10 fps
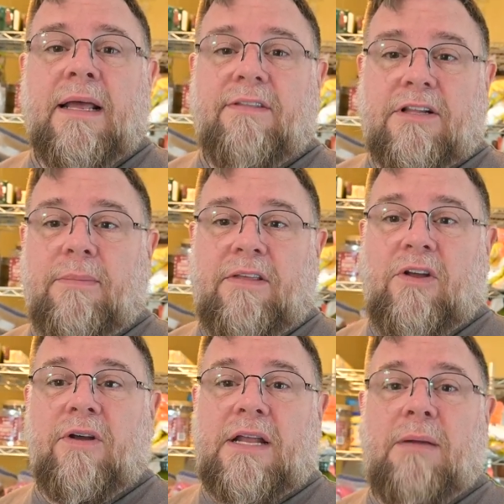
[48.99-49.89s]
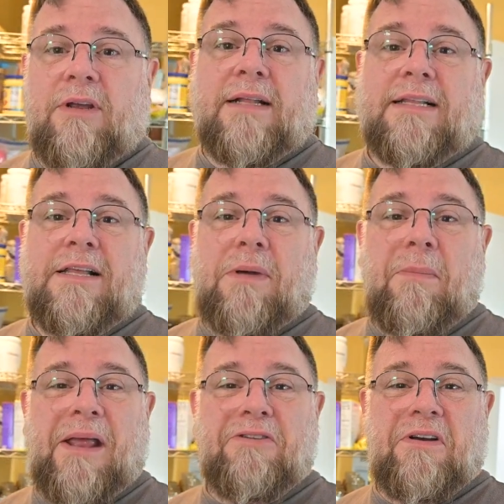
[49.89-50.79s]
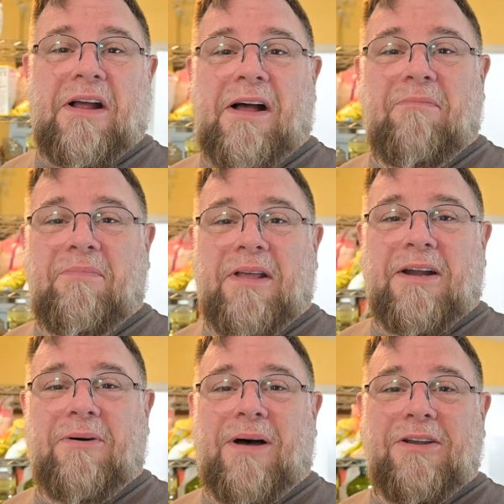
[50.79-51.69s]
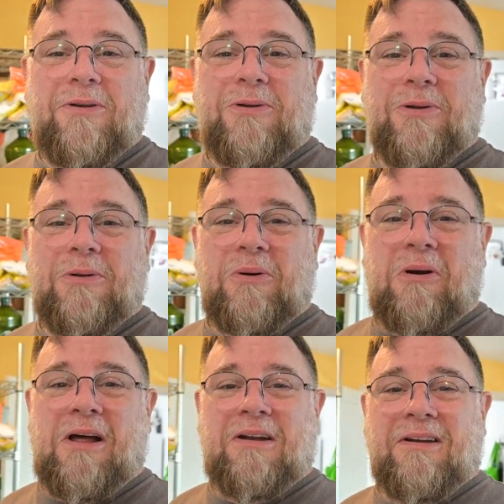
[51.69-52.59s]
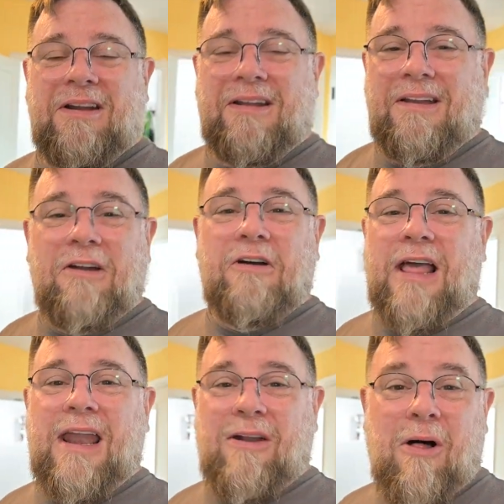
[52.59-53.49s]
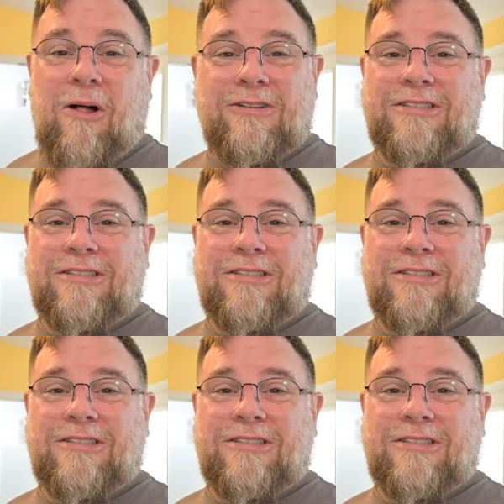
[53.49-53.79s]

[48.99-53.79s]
This will be the only time you get to see my pantry, uh, you know, on YouTube or on the internet at all.